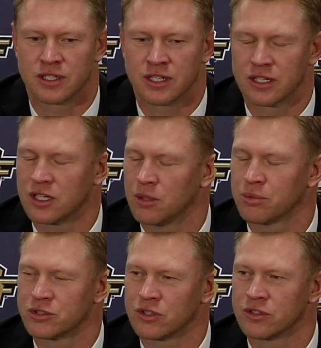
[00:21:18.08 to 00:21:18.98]
can
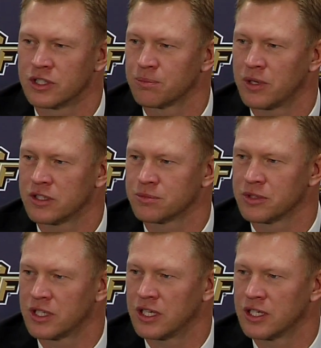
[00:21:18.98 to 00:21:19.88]
accomplish all that it
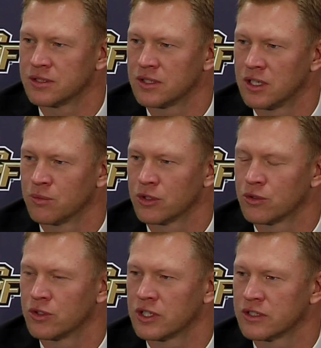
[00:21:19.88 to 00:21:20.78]
possibly can.
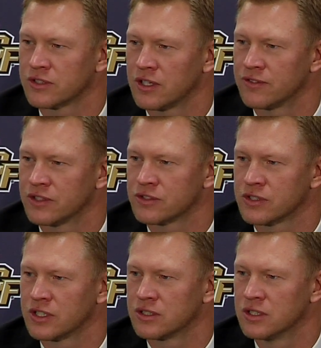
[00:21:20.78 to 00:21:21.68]
Recruiting is
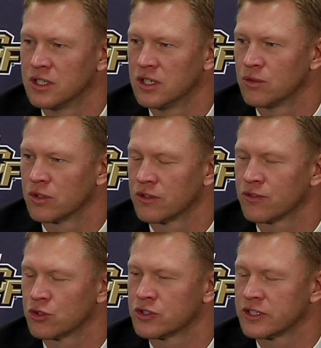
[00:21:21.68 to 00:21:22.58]
obviously one of the
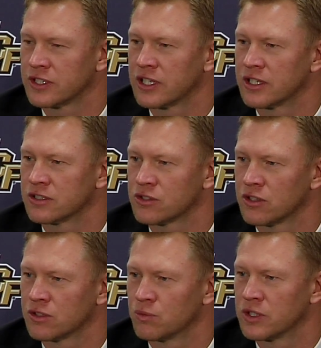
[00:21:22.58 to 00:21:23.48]
first things I need to get
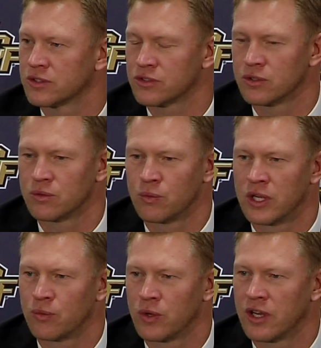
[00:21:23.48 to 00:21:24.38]
started with. So
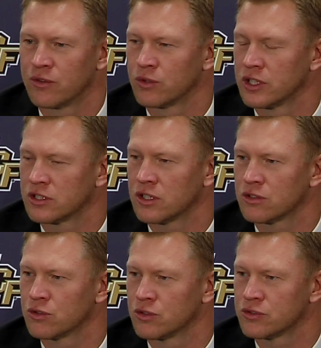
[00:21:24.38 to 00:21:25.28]
we haven't really talked
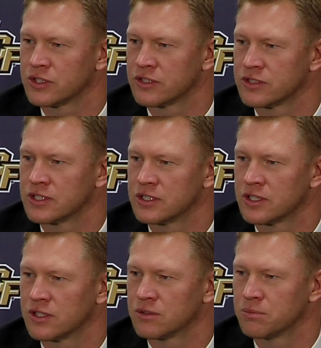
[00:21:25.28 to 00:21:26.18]
through those things in
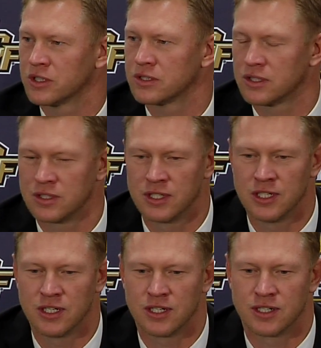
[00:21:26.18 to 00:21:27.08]
detail, but
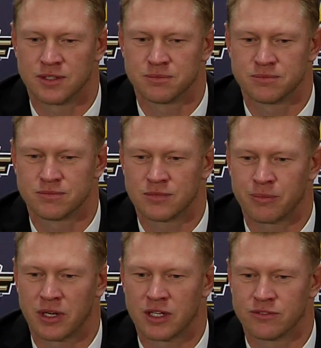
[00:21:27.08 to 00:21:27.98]
I'm
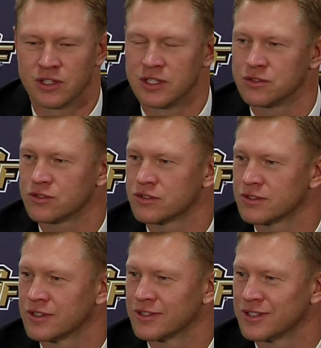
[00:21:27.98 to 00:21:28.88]
going to have lunch
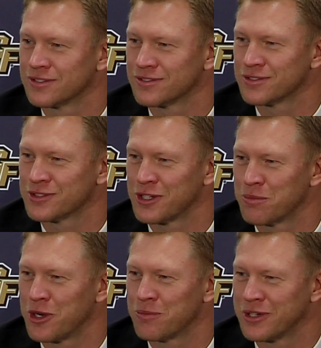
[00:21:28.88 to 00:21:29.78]
and then set
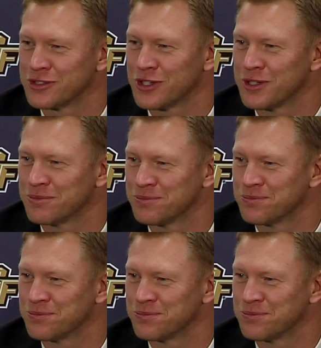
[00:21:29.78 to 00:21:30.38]
about my job.